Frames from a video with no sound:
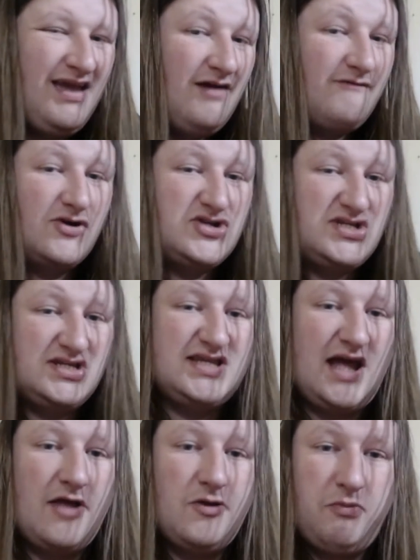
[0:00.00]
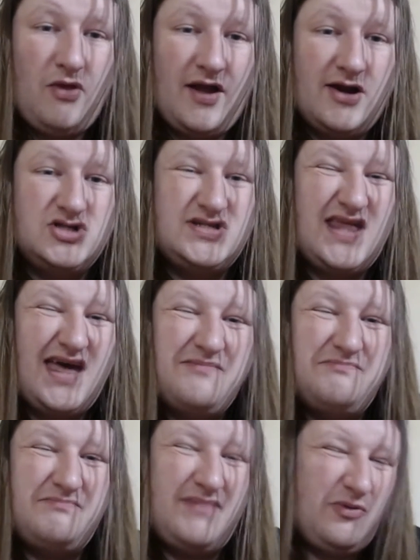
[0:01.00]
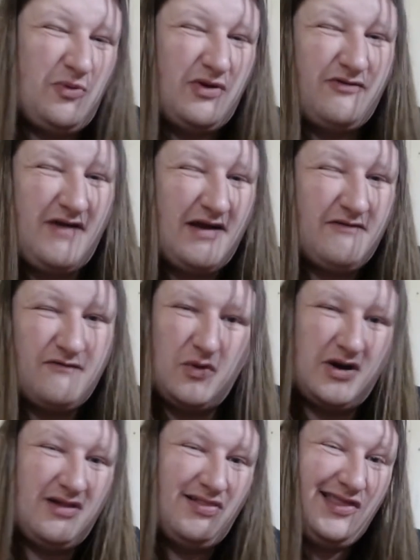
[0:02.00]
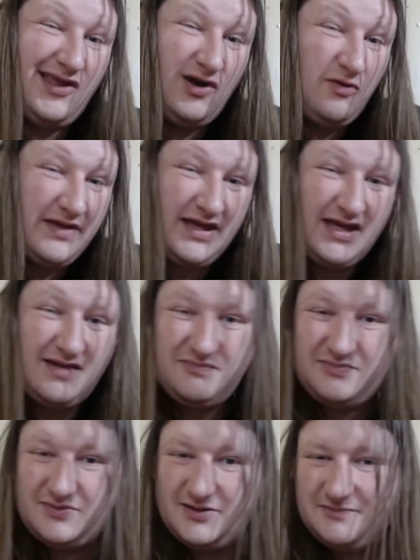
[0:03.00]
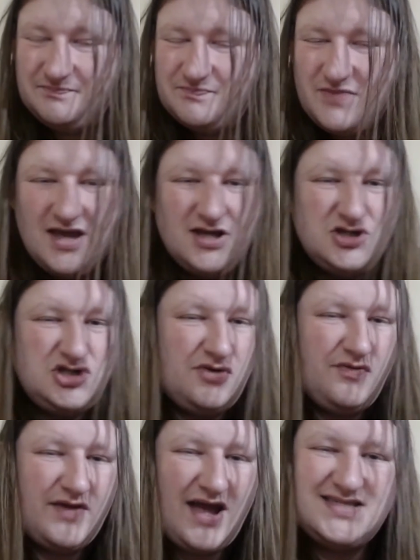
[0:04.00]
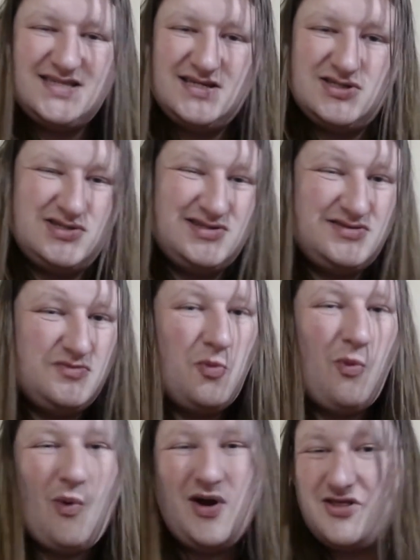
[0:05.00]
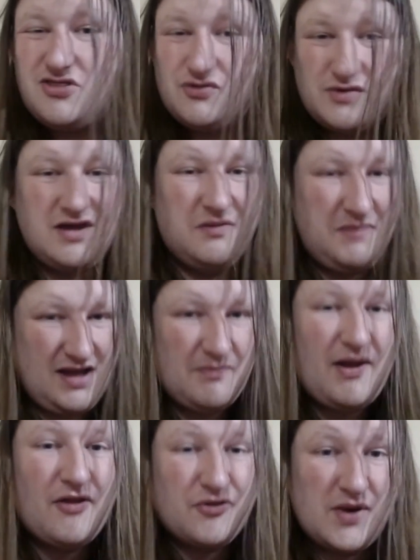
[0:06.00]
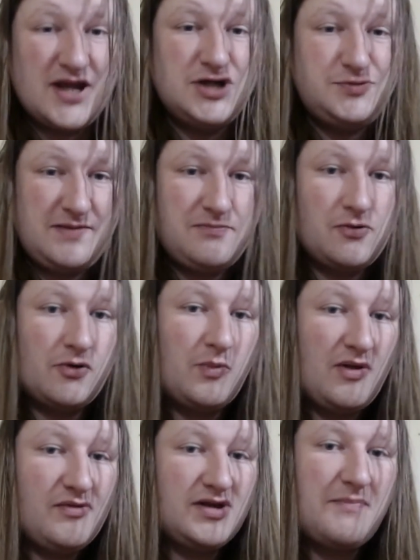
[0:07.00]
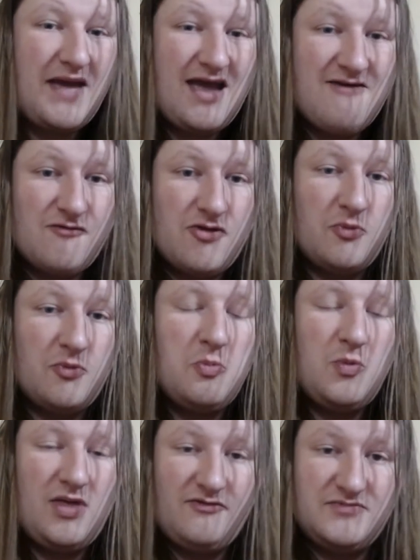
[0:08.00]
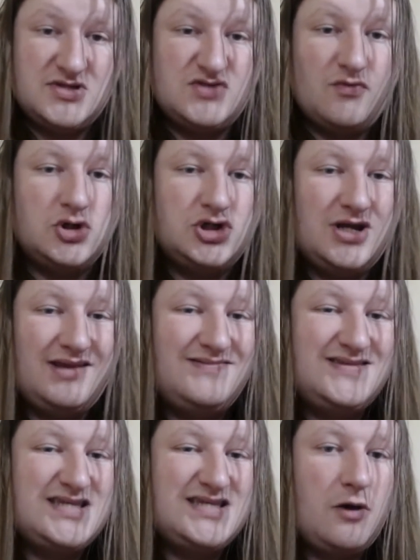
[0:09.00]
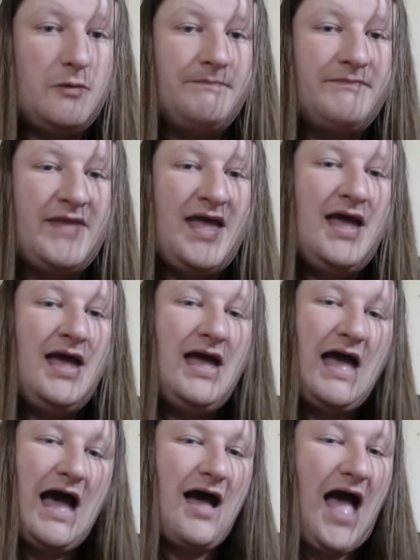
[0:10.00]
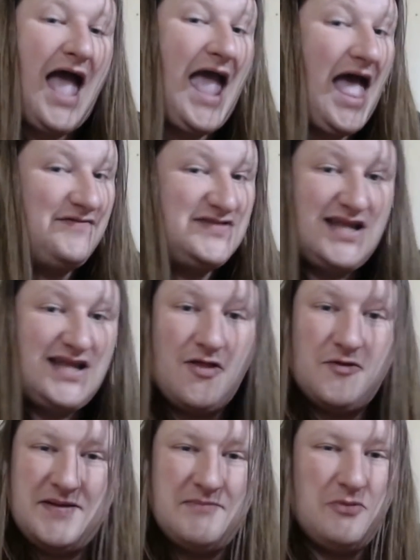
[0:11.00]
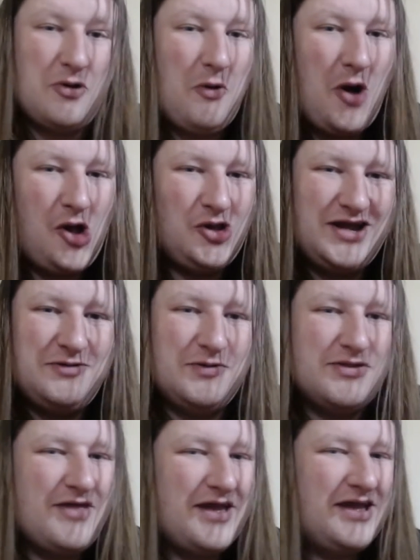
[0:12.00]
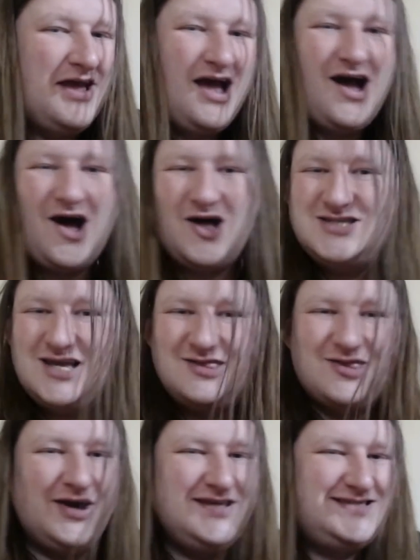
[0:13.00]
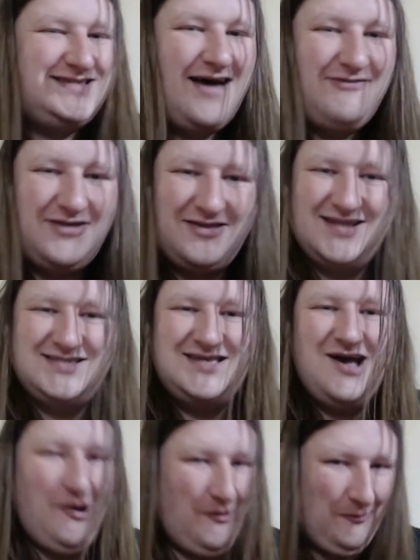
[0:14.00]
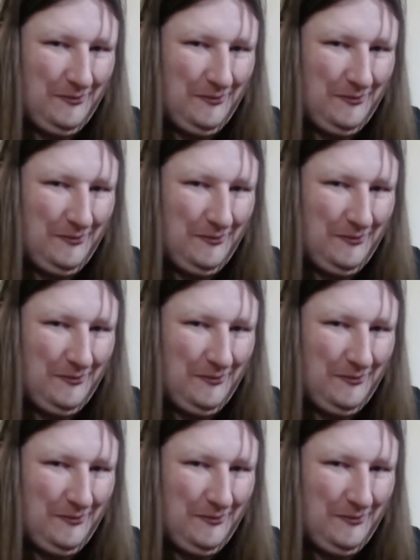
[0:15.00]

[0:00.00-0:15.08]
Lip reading: versus the other players that might want to fight for it a little bit, but generally I see 1 to 3 being about the range people are willing to pay for the Wheel of Misfortune. So I have seen other people go all in with, like, I'll take 37, let's go.